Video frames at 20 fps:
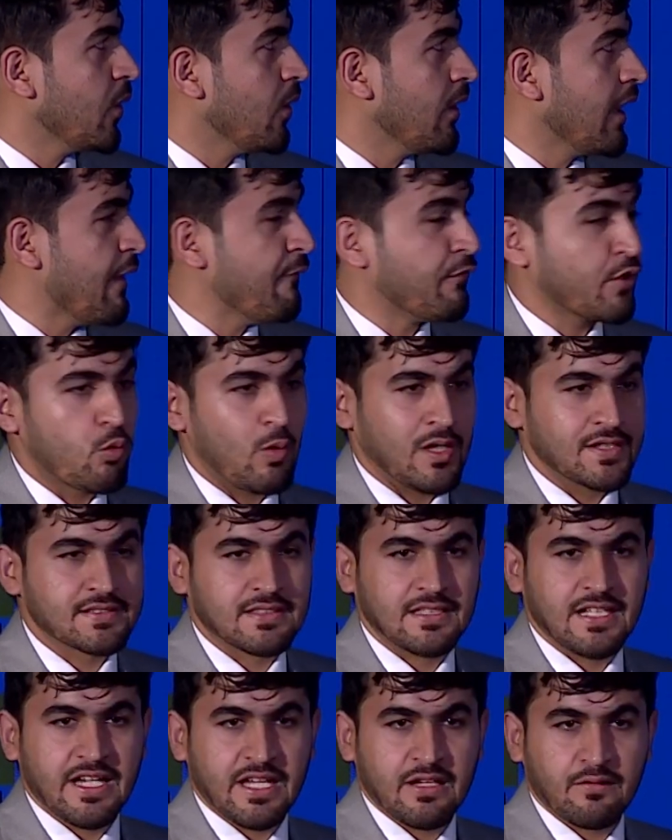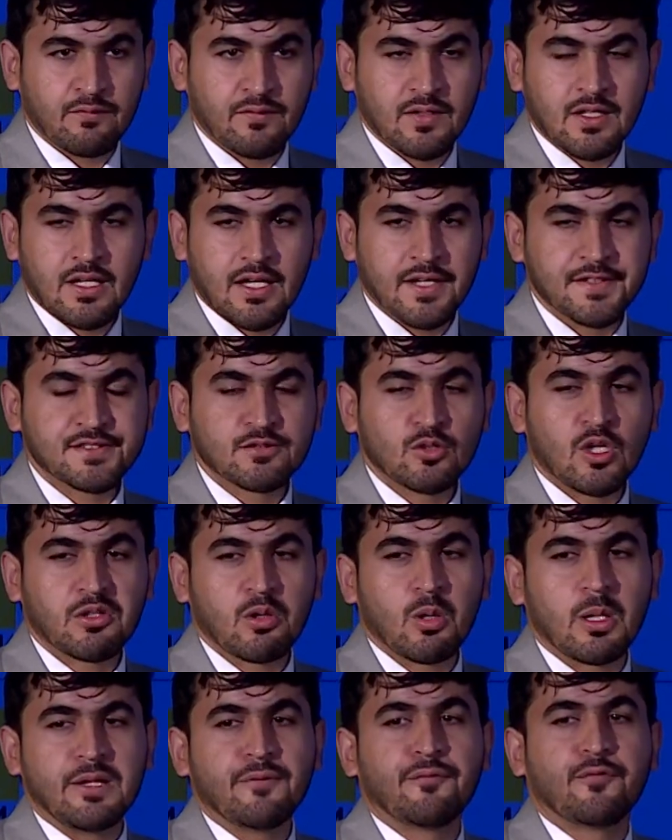everyone's life. It's not
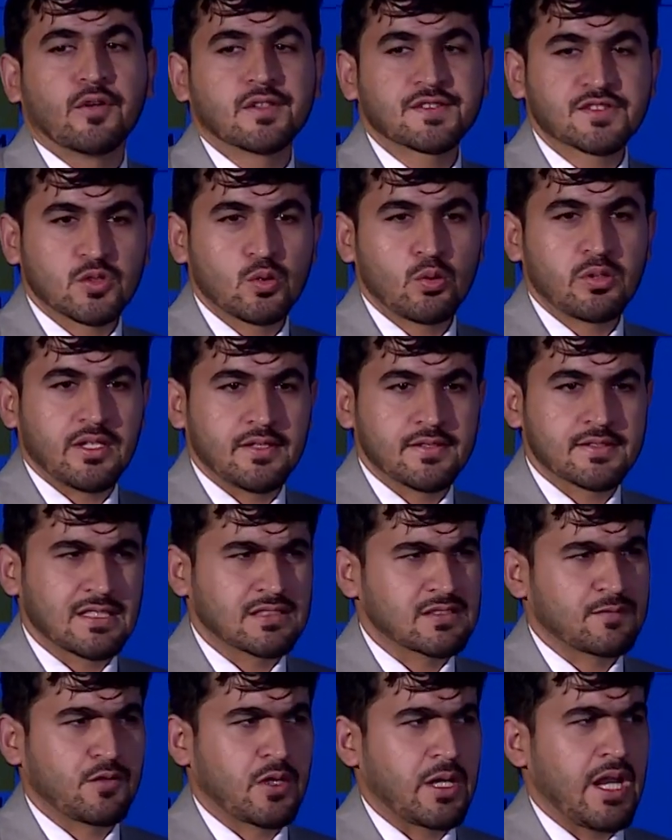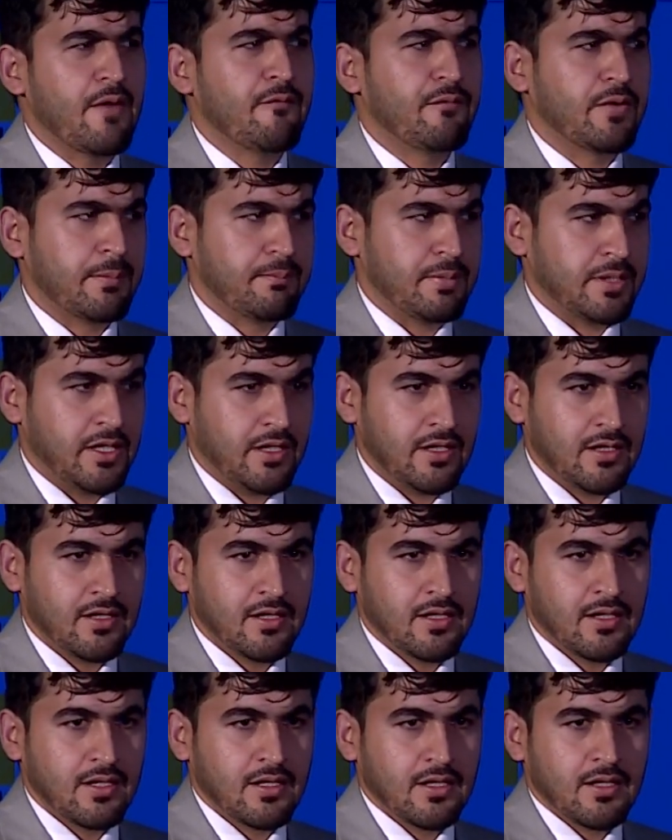only for students, it's for everybody.
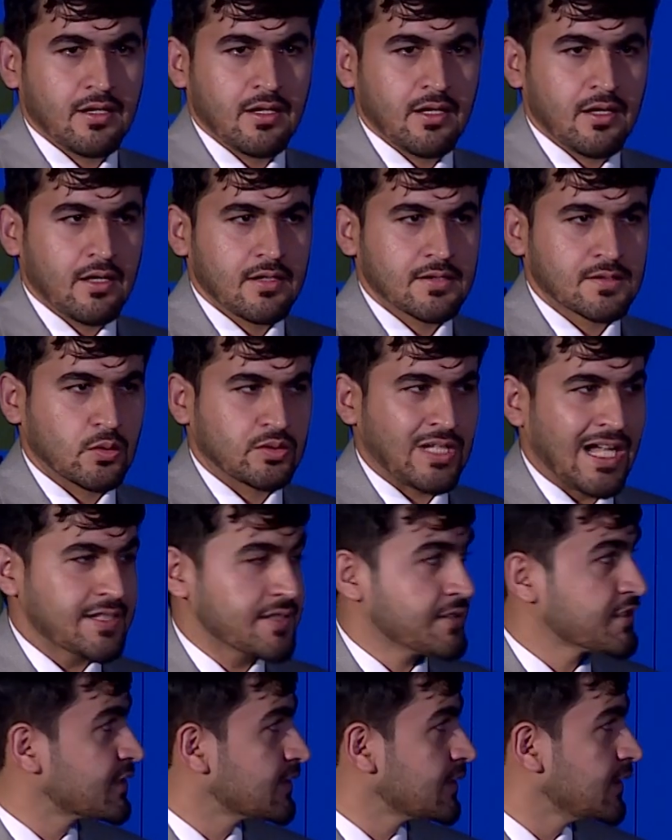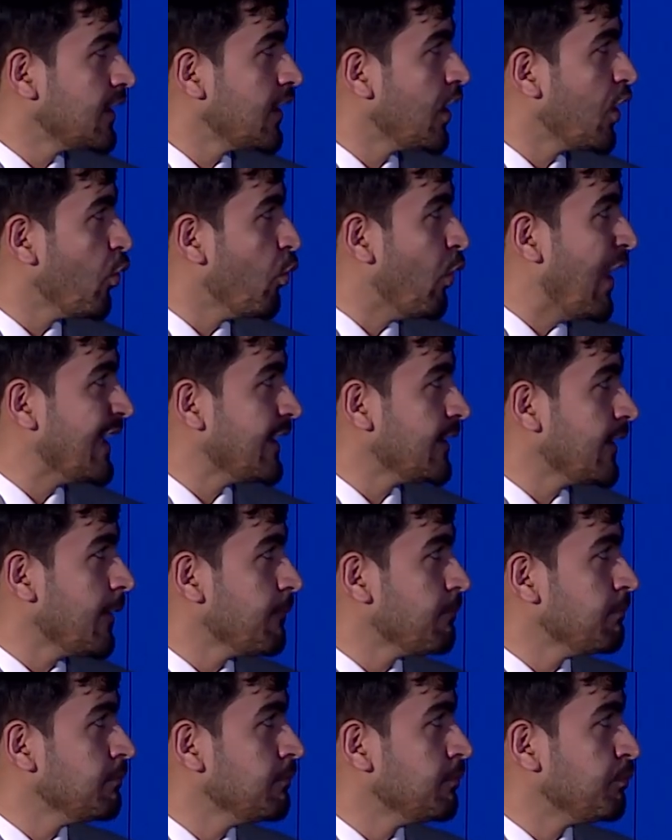So that is one
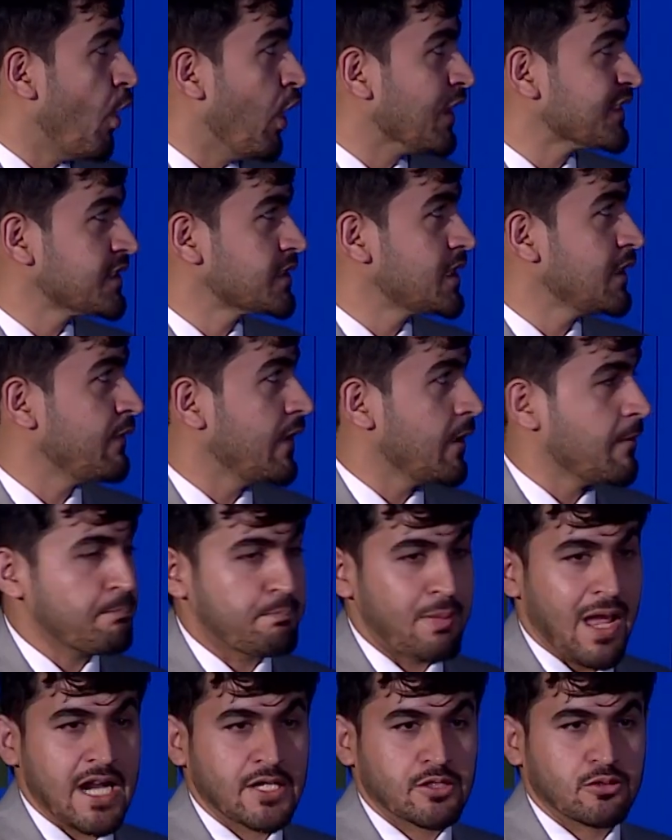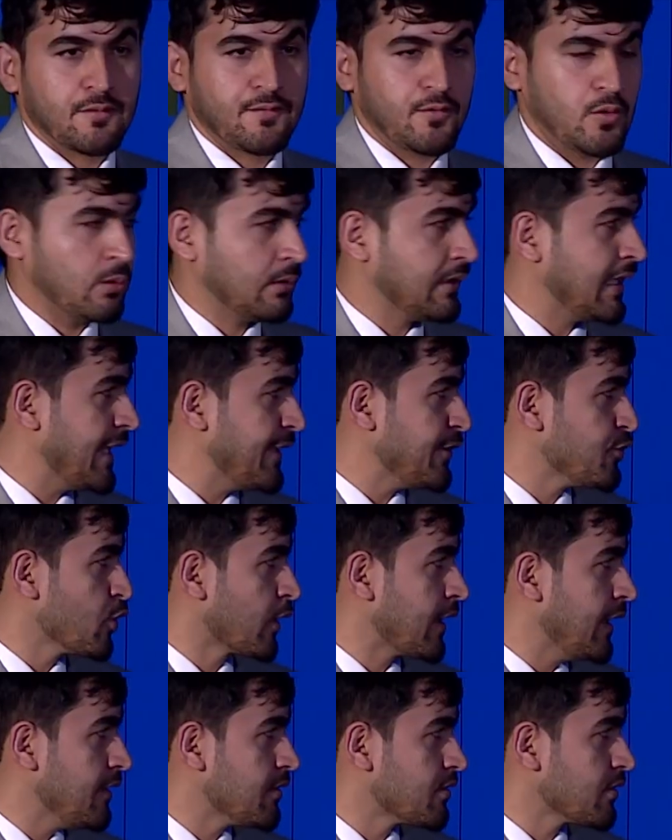positive impact of online
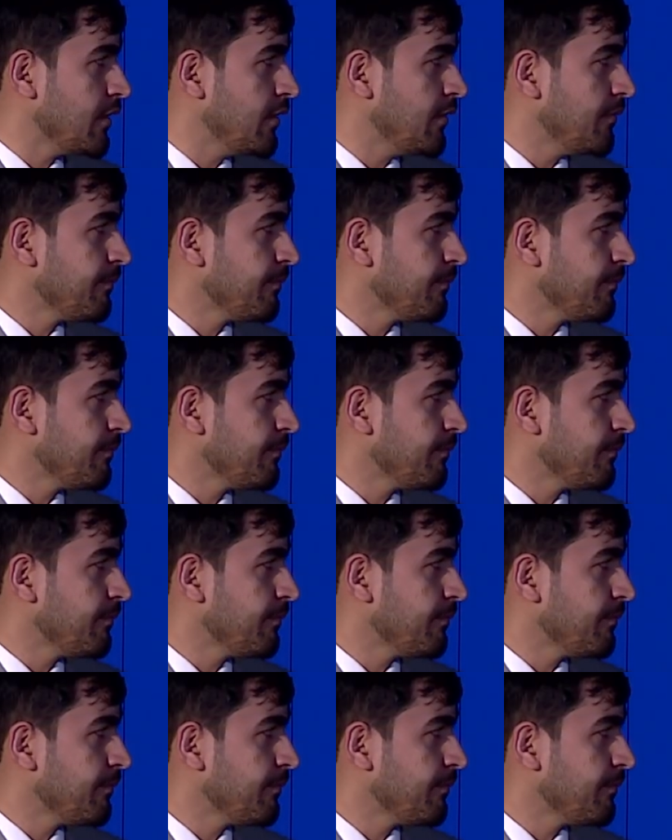education.